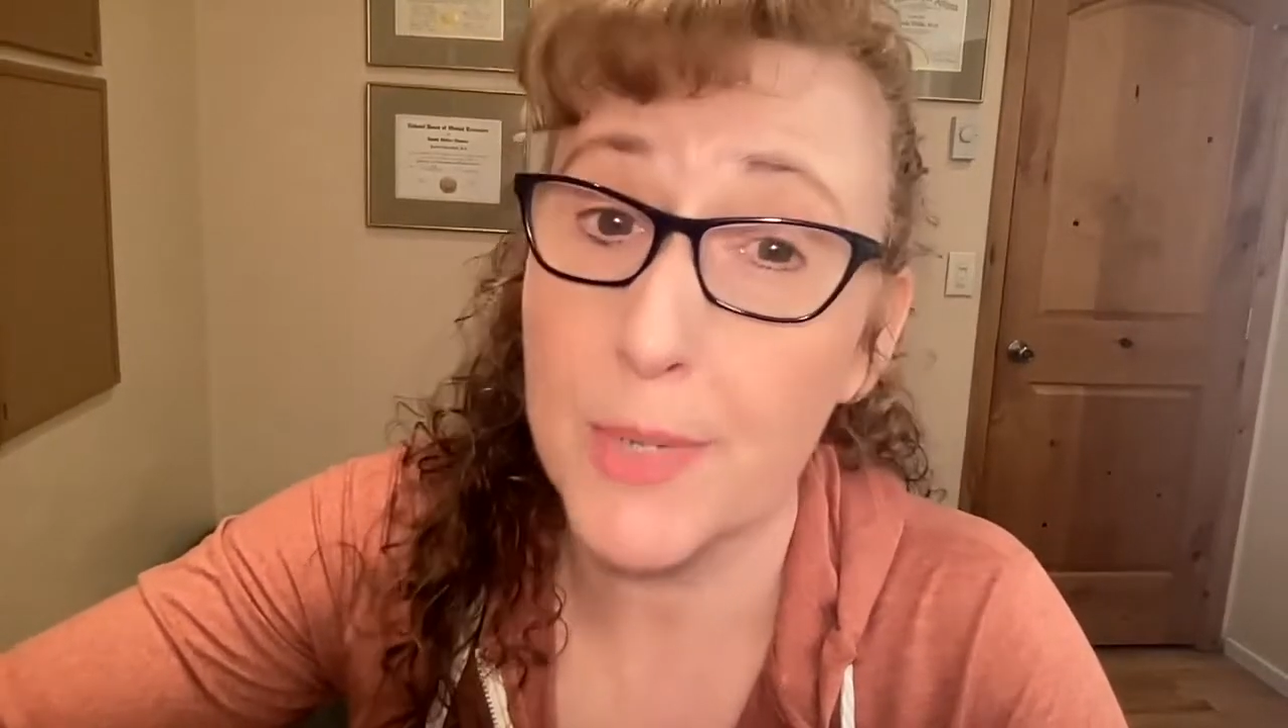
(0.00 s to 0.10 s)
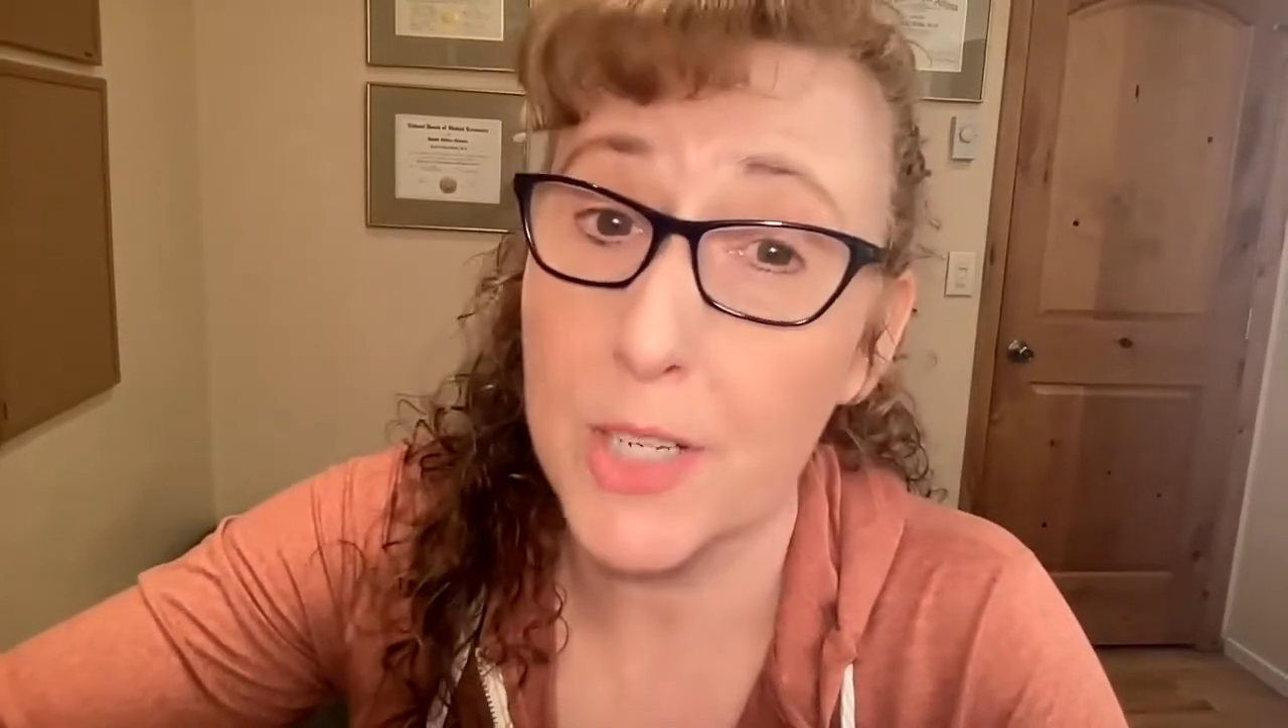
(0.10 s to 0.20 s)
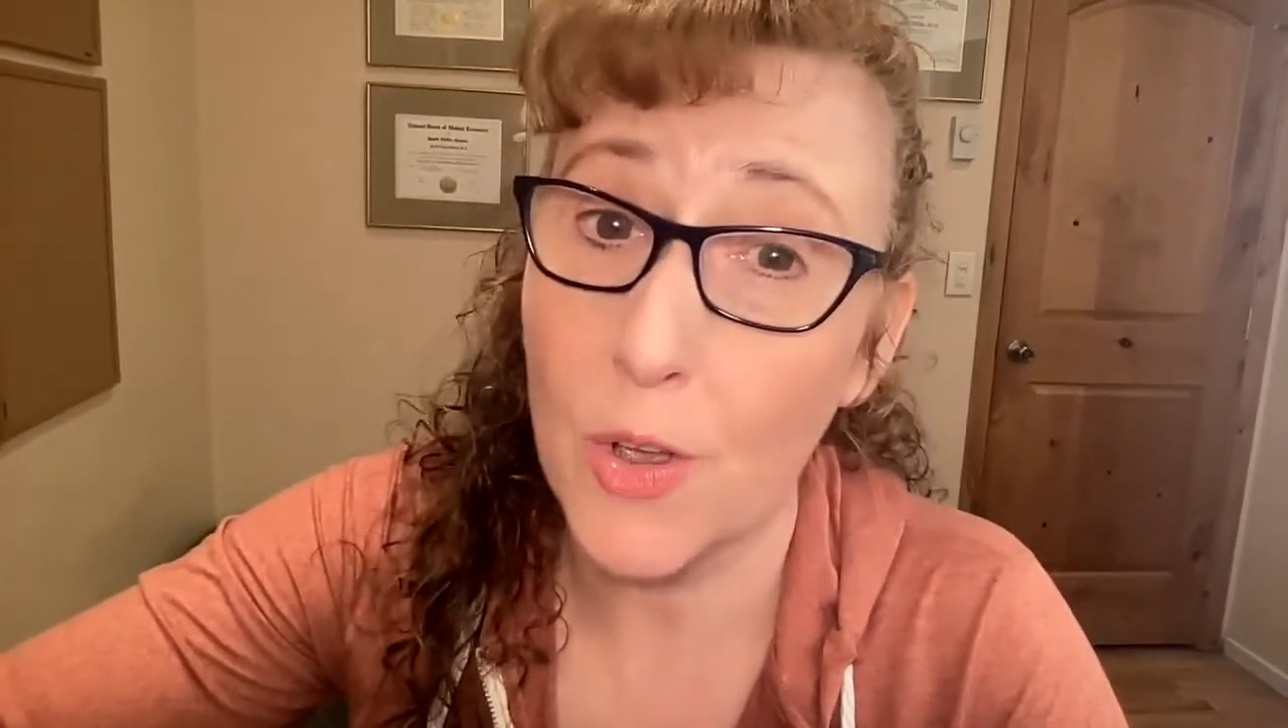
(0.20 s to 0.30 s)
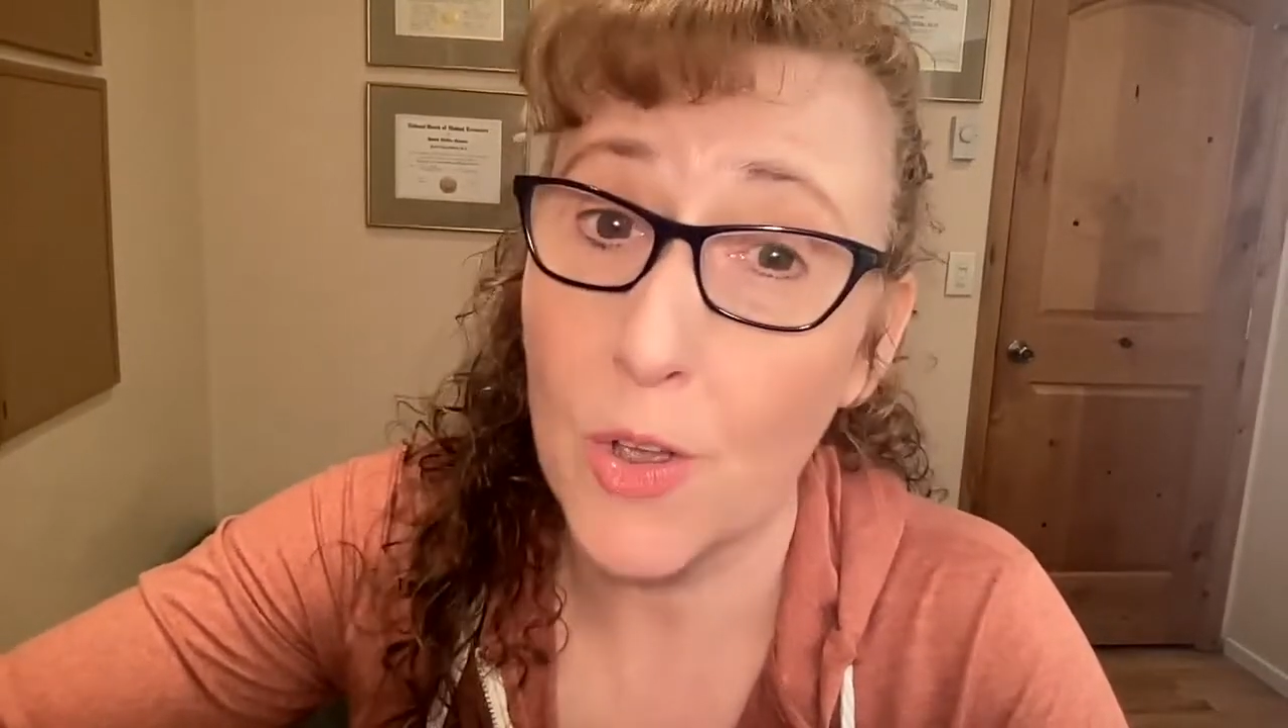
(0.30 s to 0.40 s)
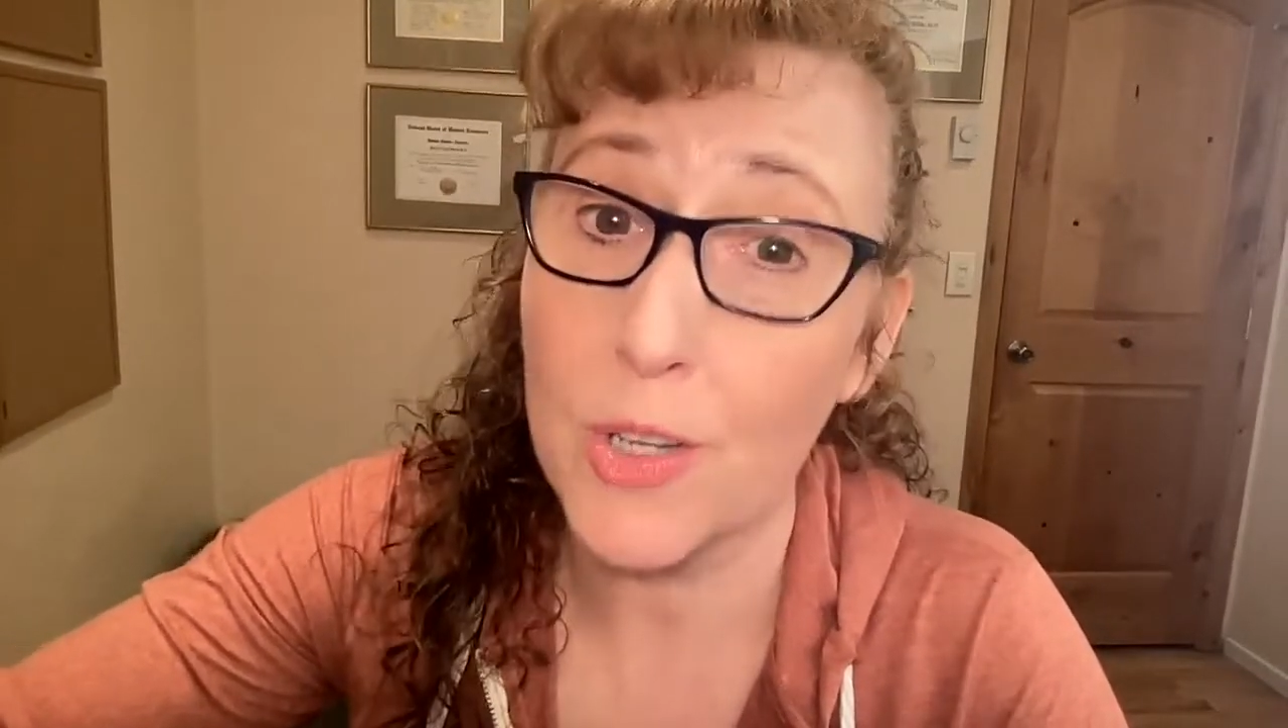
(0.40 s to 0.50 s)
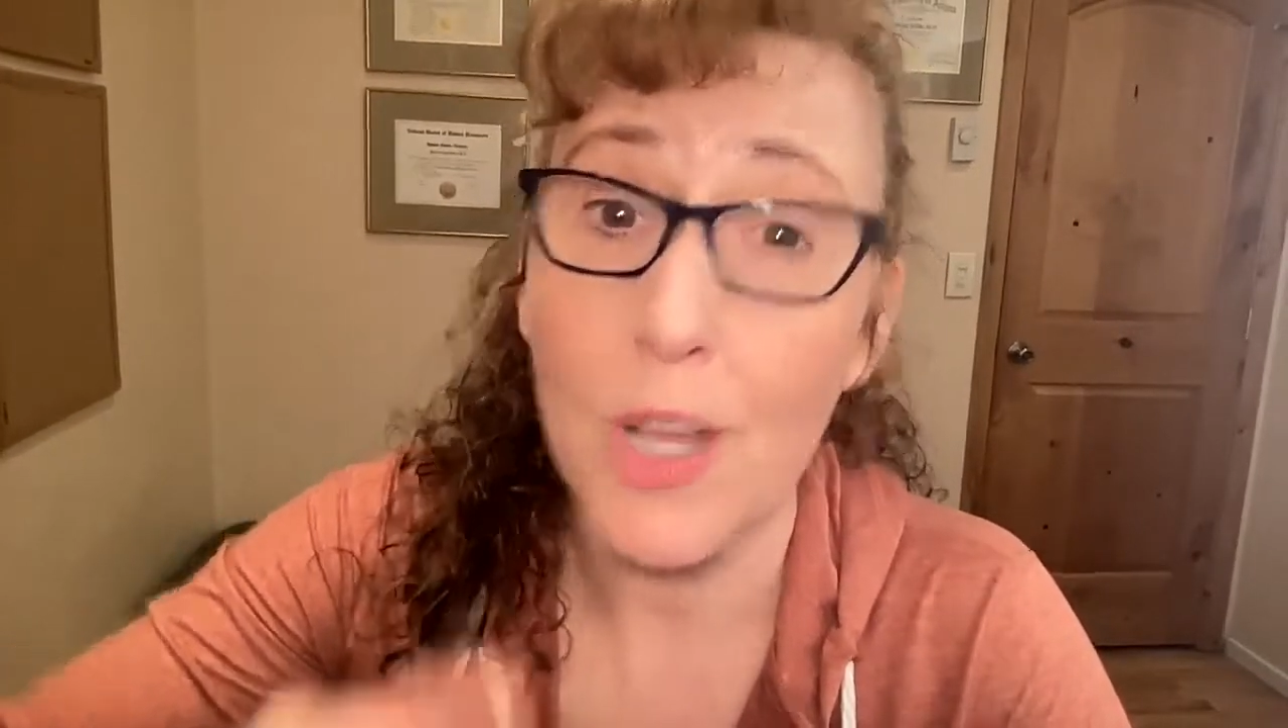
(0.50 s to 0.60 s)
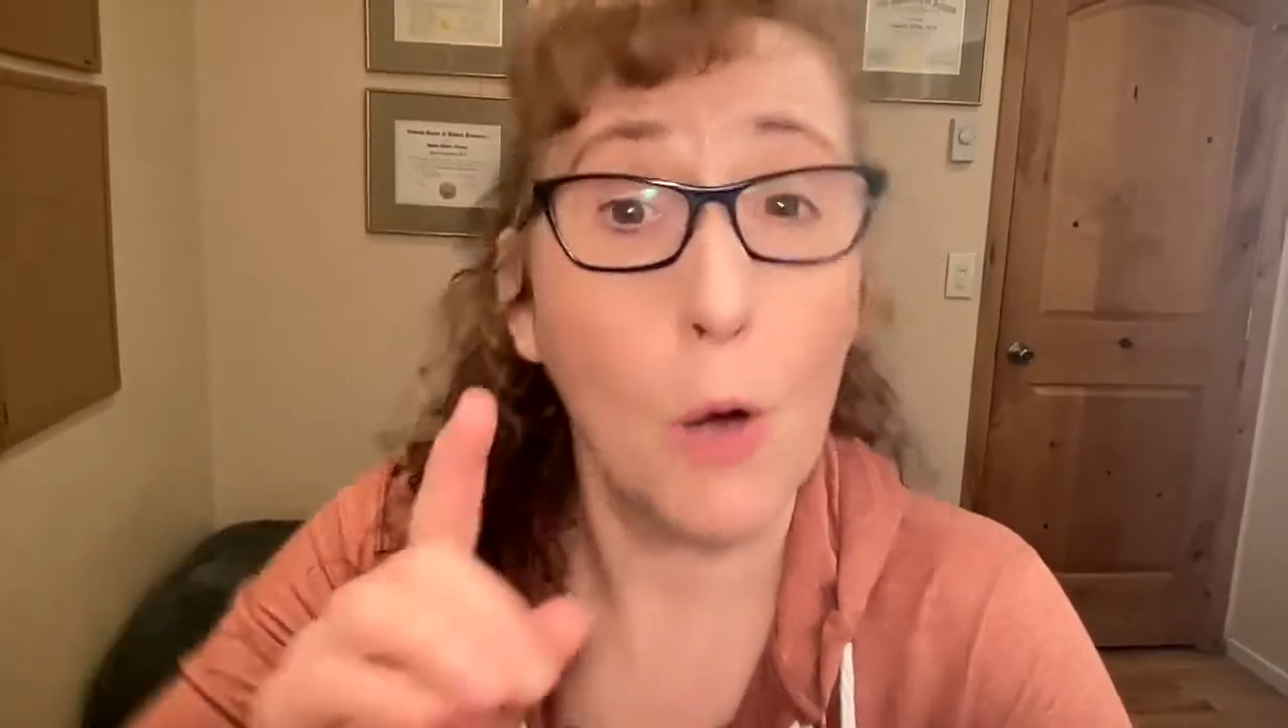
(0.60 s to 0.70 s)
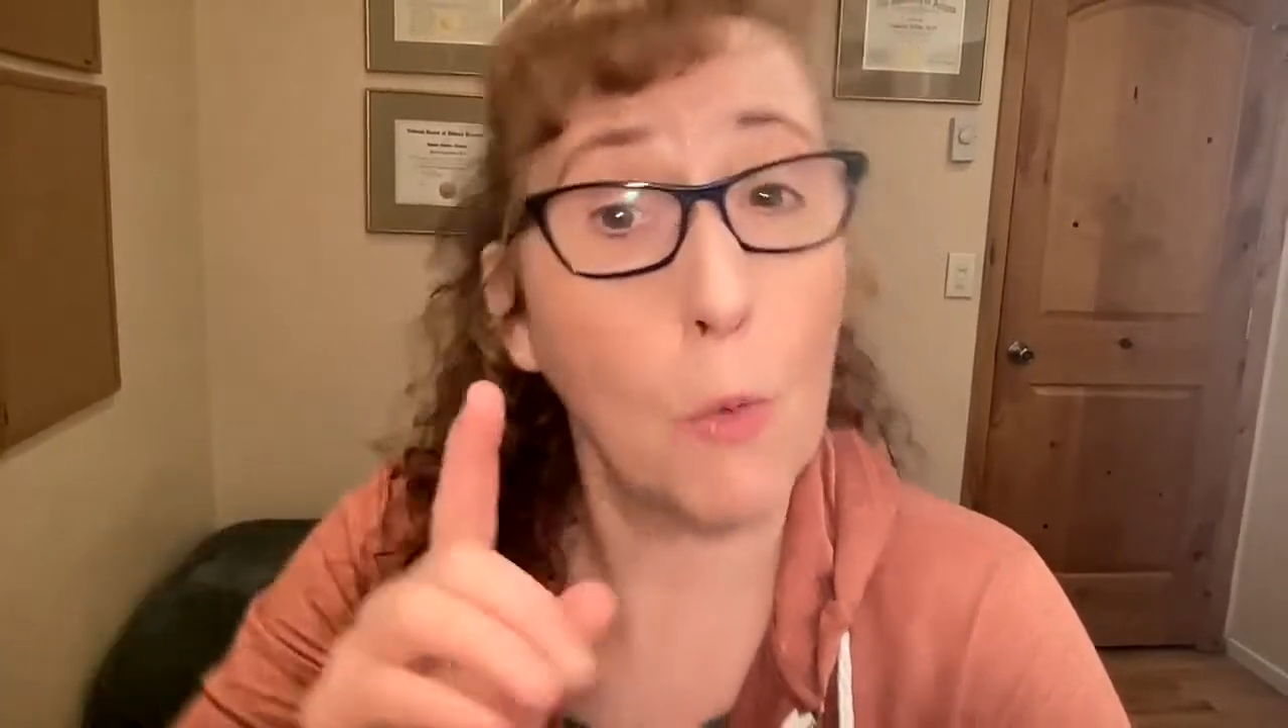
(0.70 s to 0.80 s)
be told